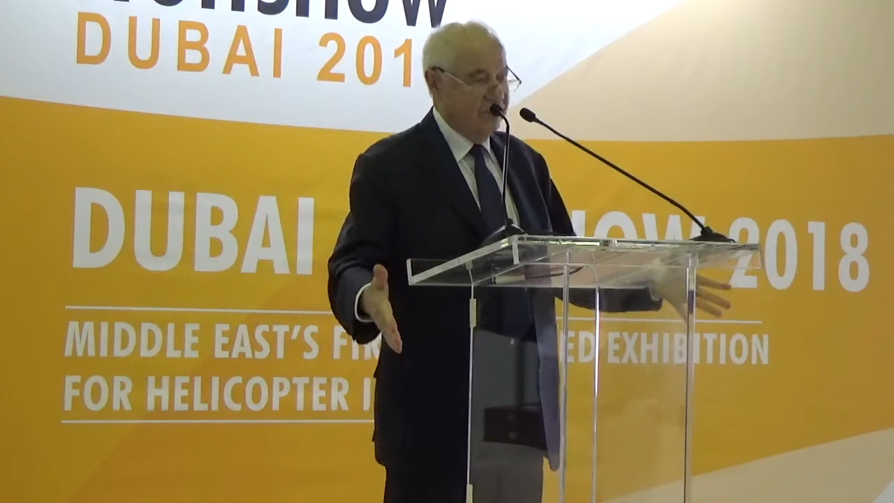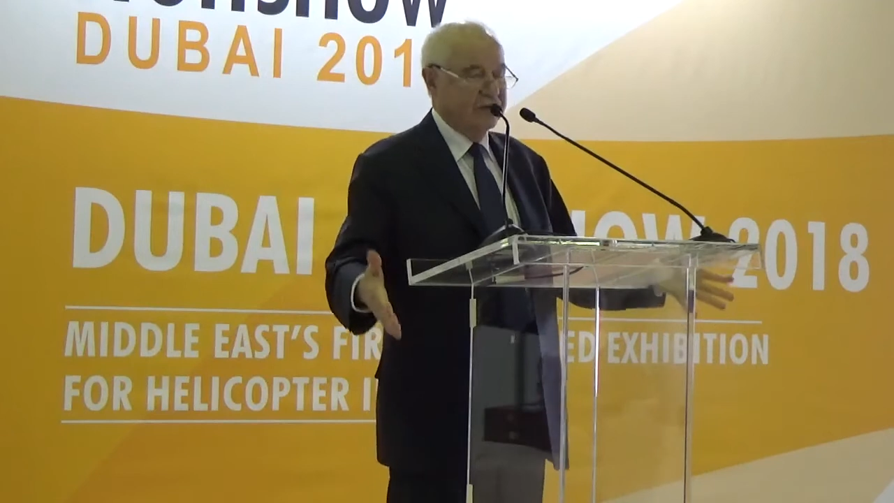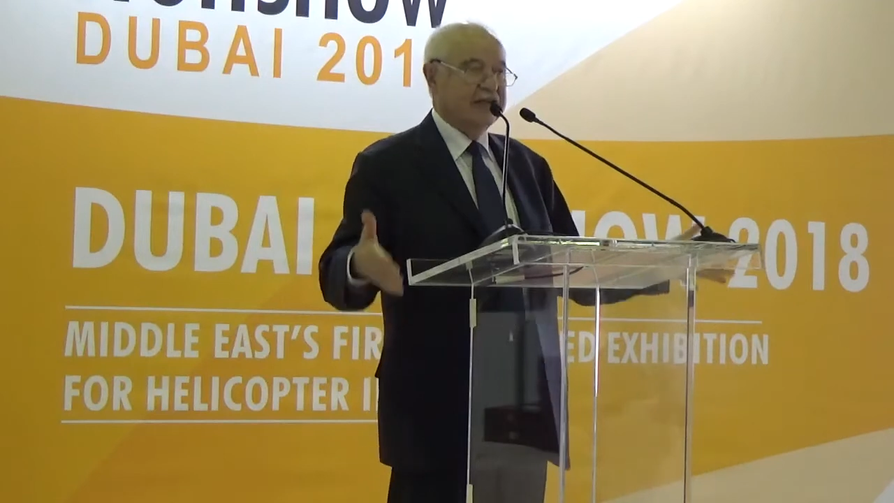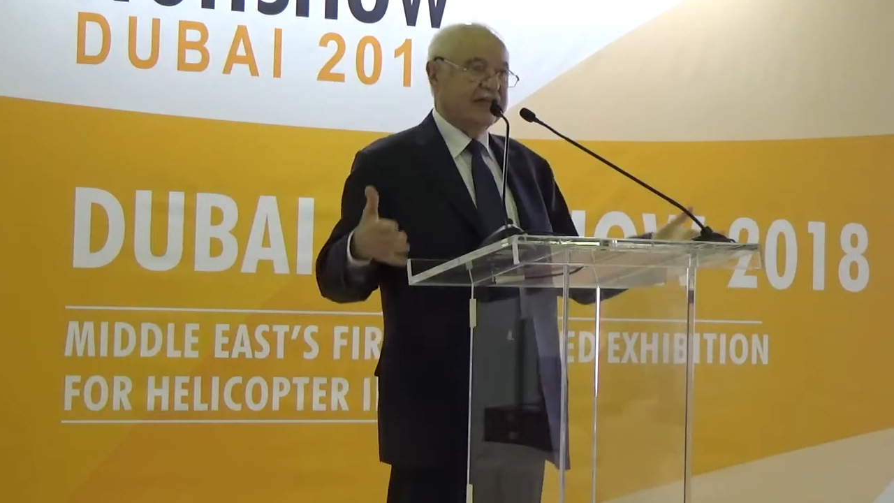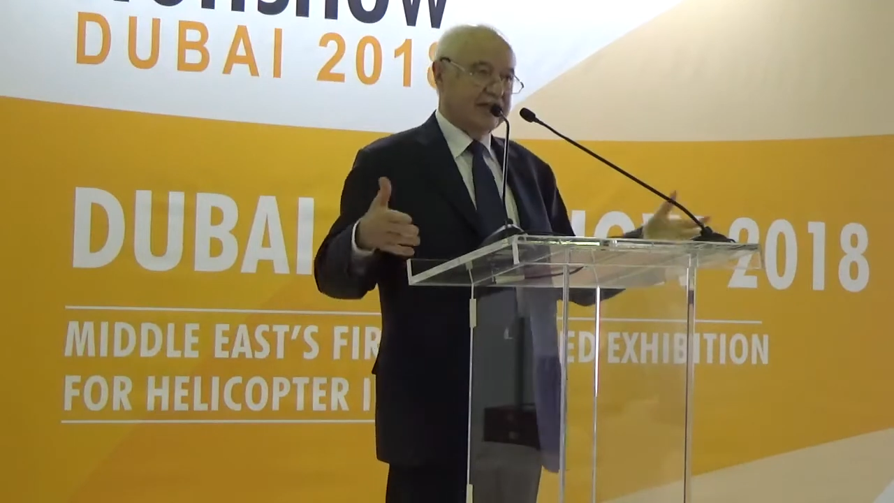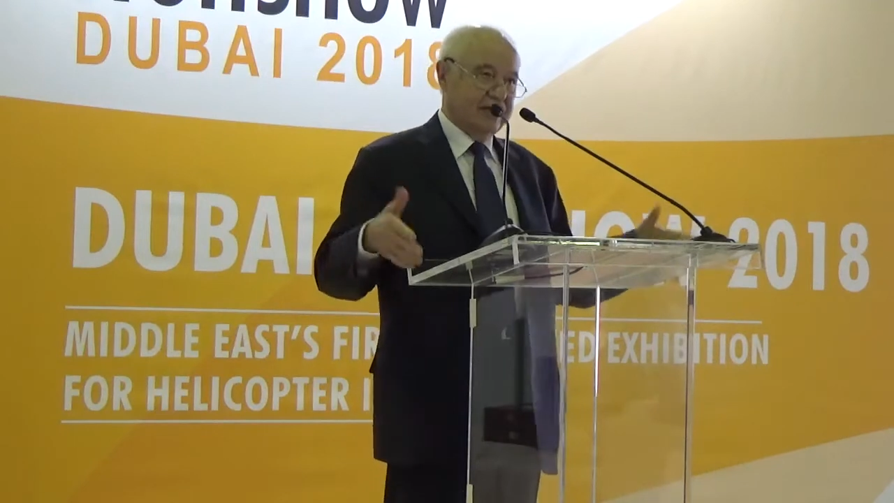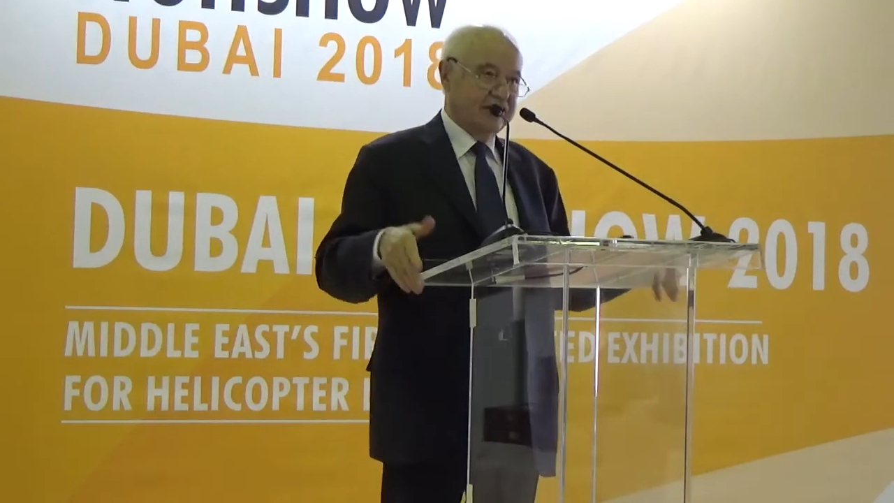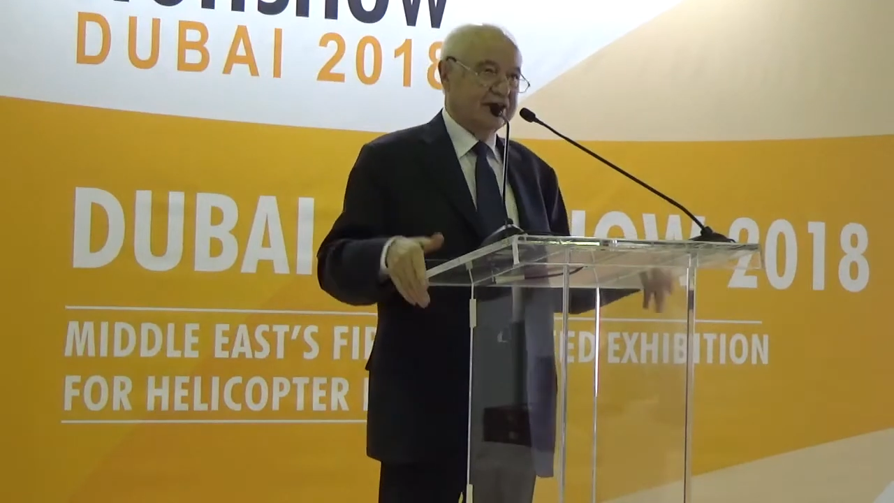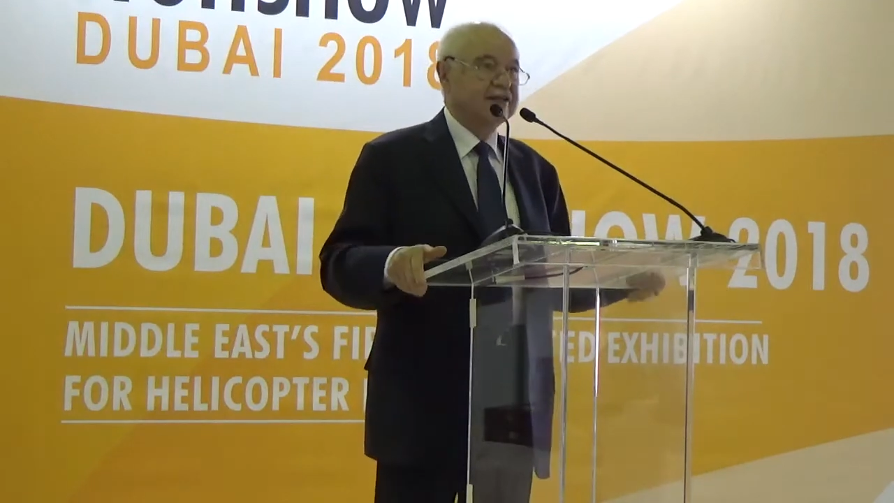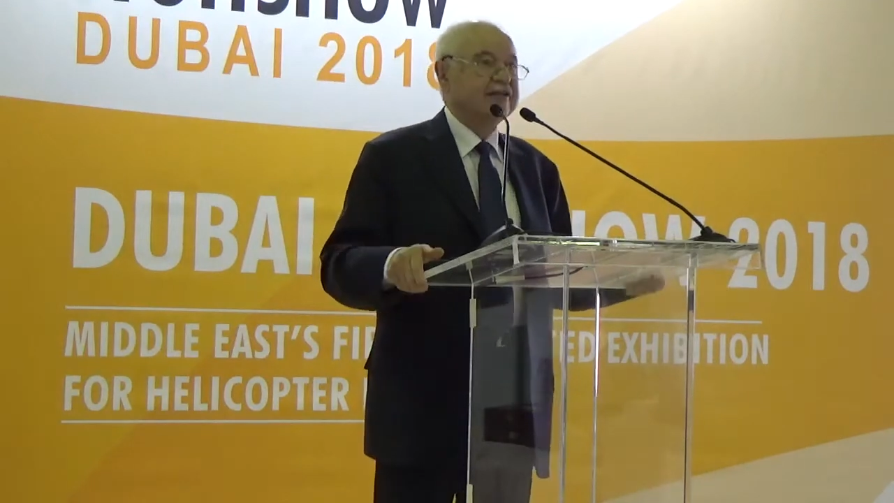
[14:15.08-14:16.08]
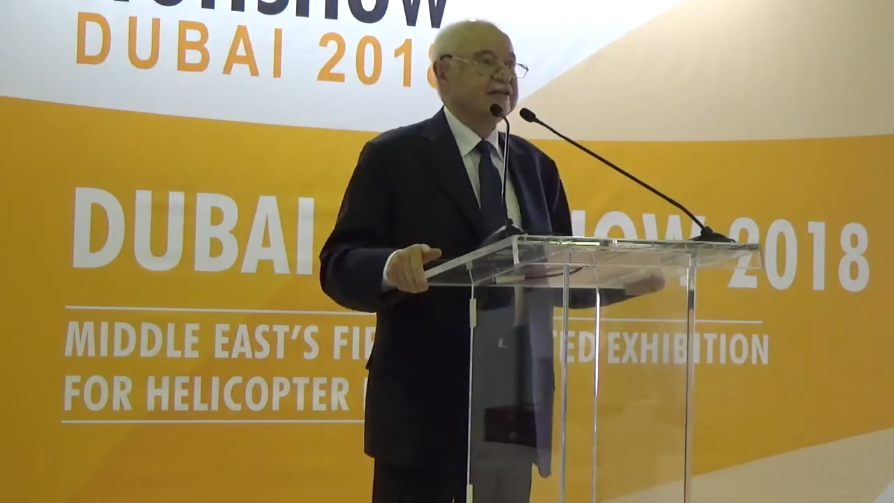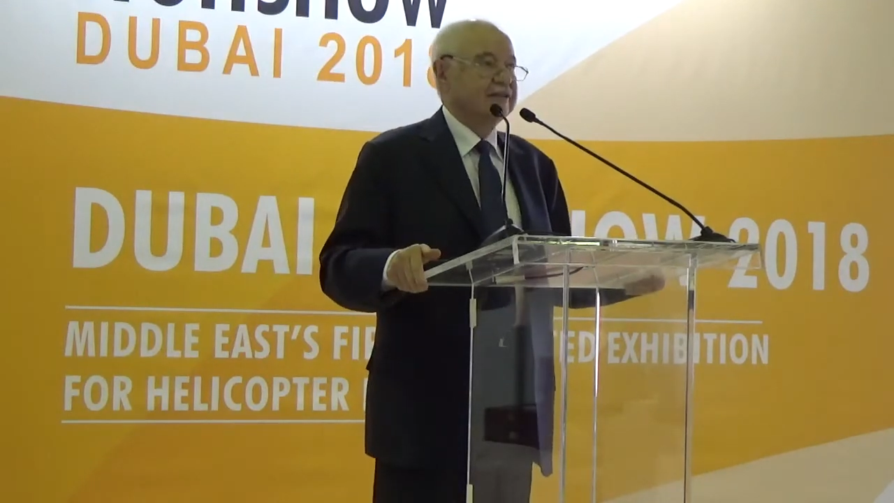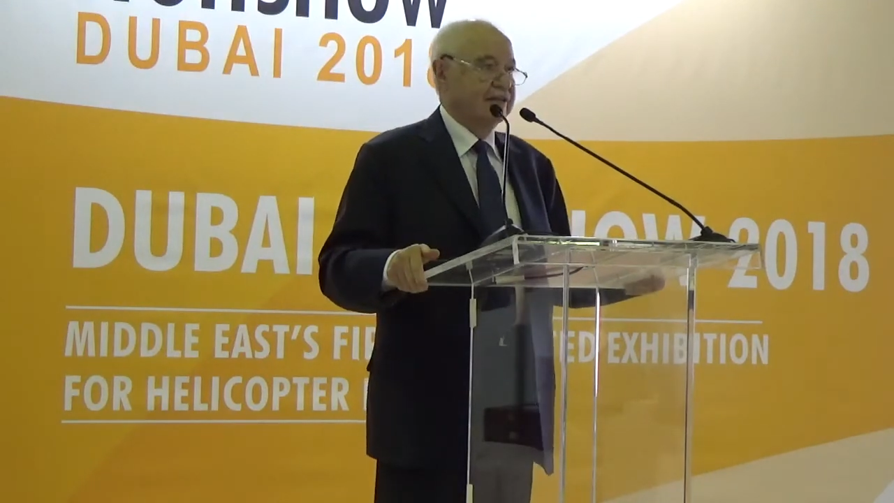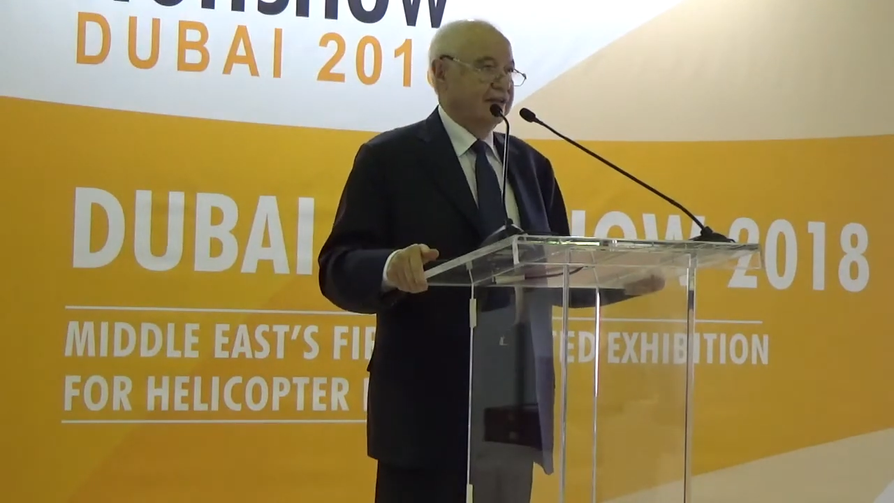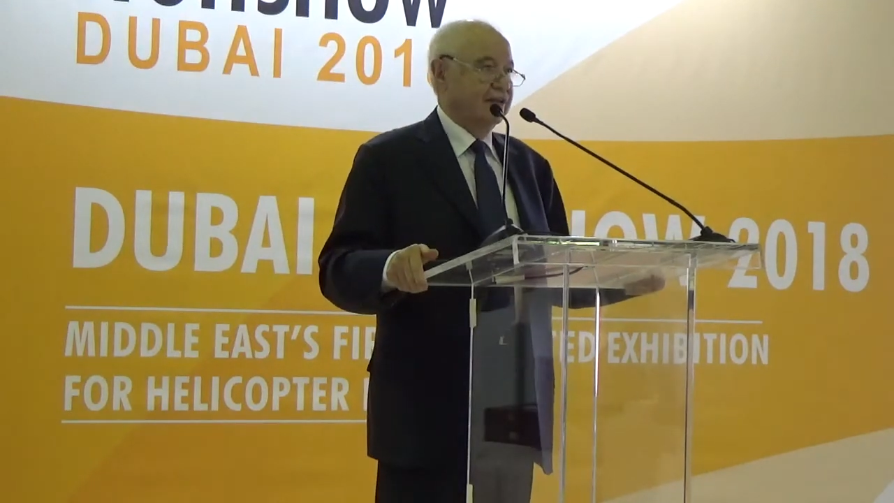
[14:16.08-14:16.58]
legally,
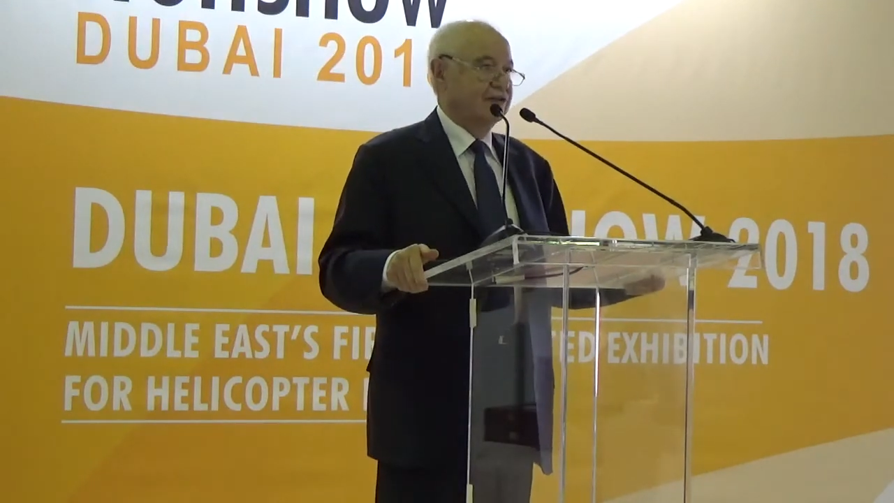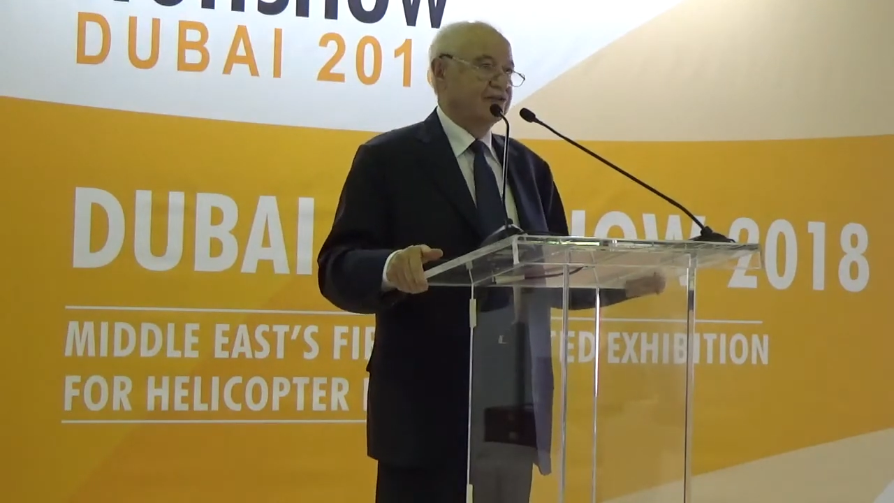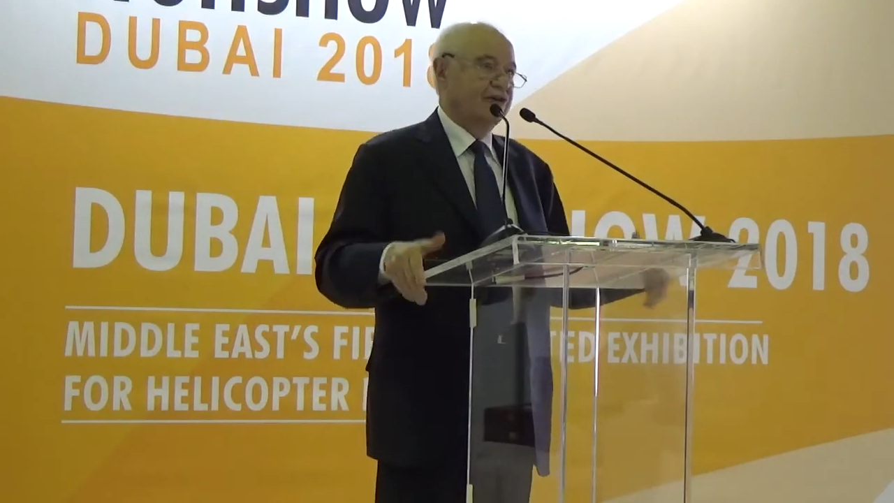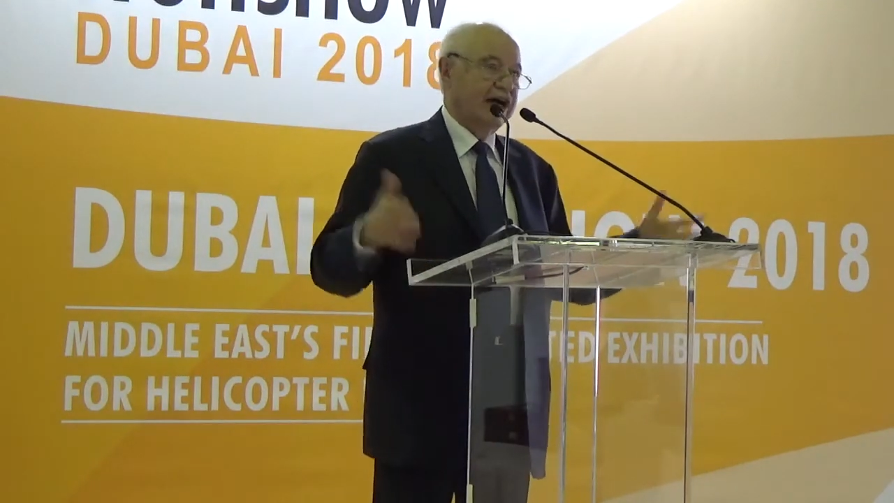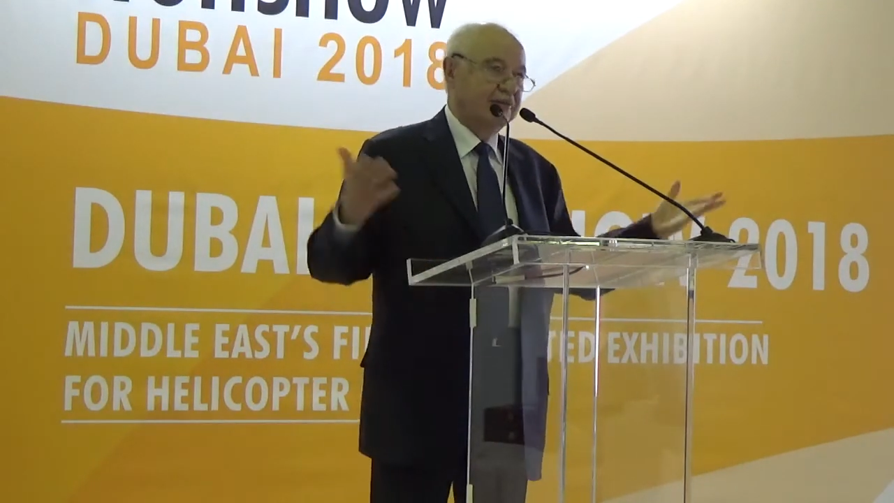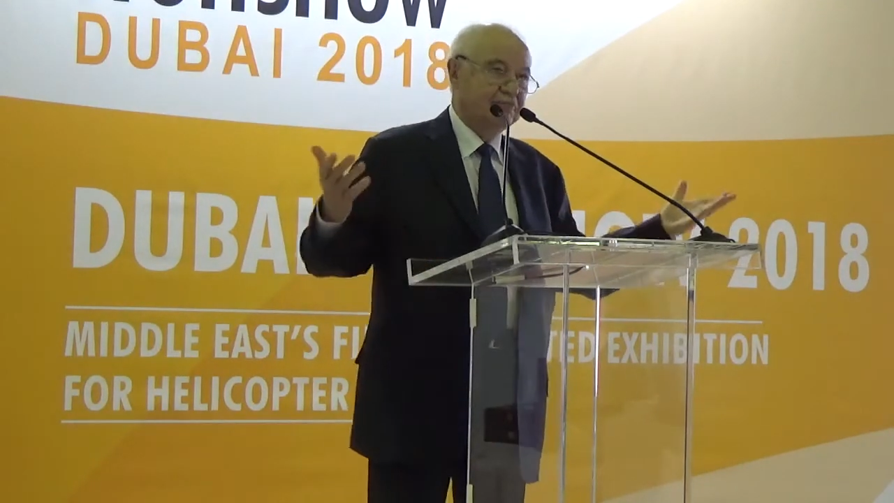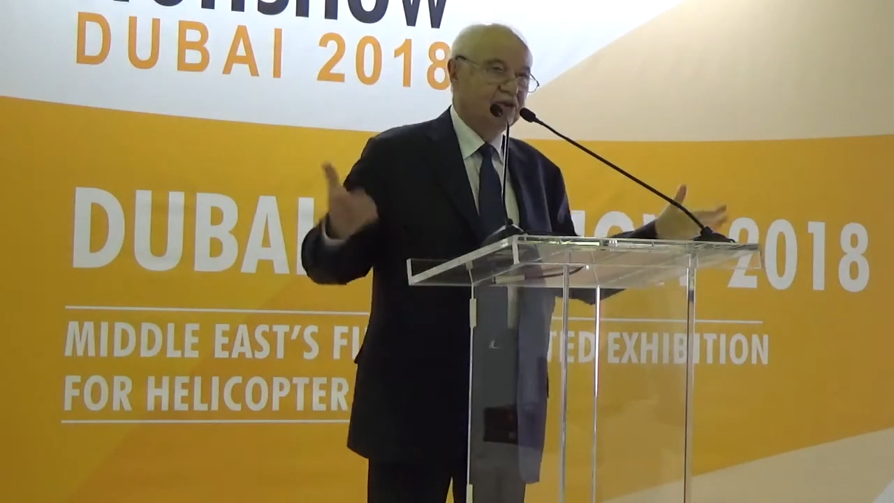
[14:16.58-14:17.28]
although I'm